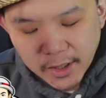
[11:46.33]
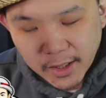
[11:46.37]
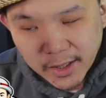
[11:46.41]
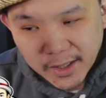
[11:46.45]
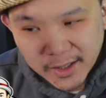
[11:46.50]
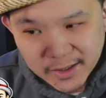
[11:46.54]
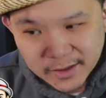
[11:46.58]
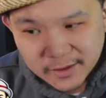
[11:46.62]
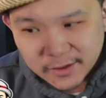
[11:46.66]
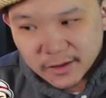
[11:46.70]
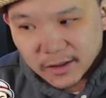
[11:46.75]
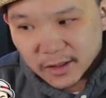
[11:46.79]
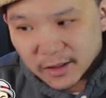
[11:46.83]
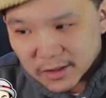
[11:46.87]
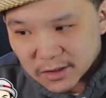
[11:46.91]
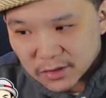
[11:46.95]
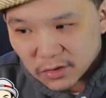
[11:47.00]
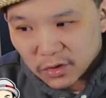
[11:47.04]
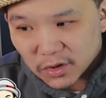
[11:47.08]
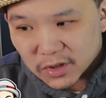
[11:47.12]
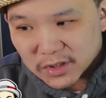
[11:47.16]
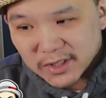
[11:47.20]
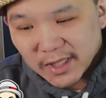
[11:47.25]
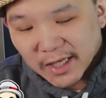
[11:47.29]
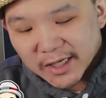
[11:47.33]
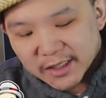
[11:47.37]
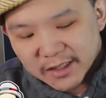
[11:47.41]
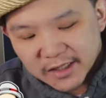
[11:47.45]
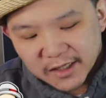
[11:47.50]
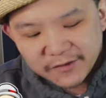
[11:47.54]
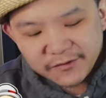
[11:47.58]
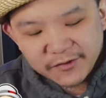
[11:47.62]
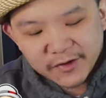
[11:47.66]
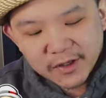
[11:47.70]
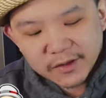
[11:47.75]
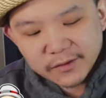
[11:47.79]
It does look slightly
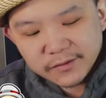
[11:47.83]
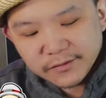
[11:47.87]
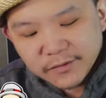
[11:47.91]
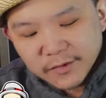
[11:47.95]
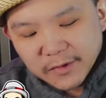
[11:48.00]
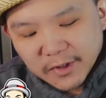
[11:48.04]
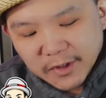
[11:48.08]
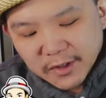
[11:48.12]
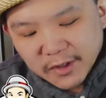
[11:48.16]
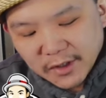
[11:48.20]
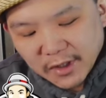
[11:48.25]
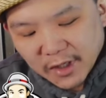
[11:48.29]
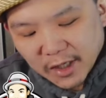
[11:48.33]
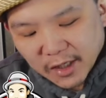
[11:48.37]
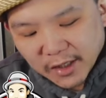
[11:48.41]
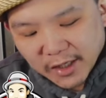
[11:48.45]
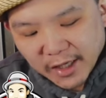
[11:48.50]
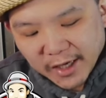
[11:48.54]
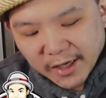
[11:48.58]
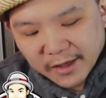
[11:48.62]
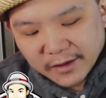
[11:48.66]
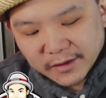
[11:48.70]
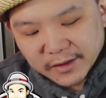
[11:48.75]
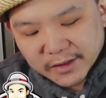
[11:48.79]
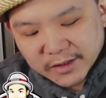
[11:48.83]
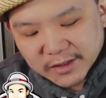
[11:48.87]
different. Again,